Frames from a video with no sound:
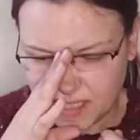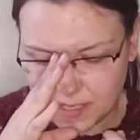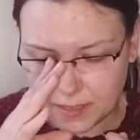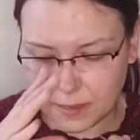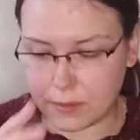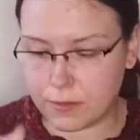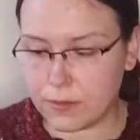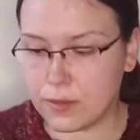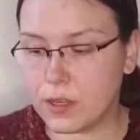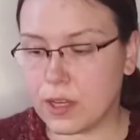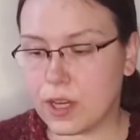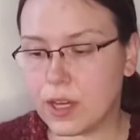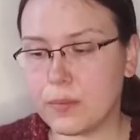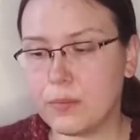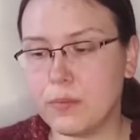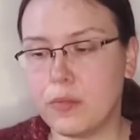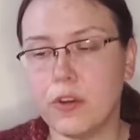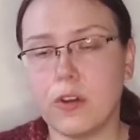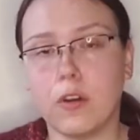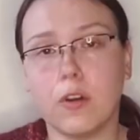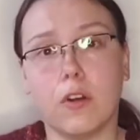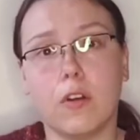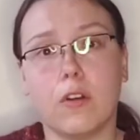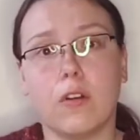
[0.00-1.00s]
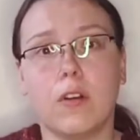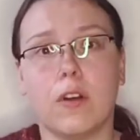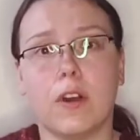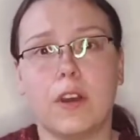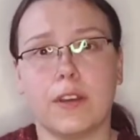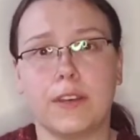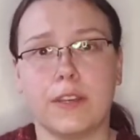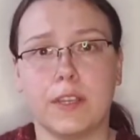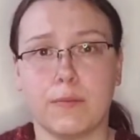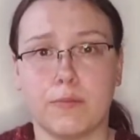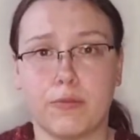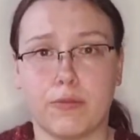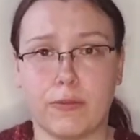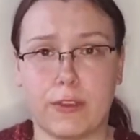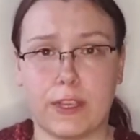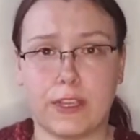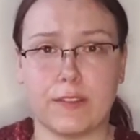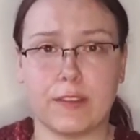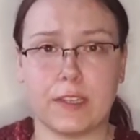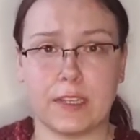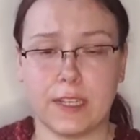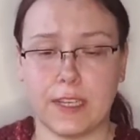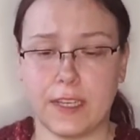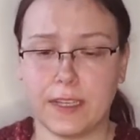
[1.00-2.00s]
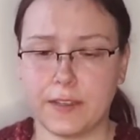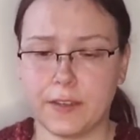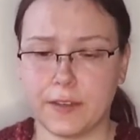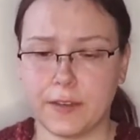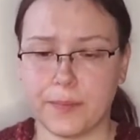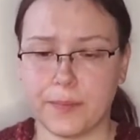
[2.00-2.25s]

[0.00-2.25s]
Do not pull on your bracelet.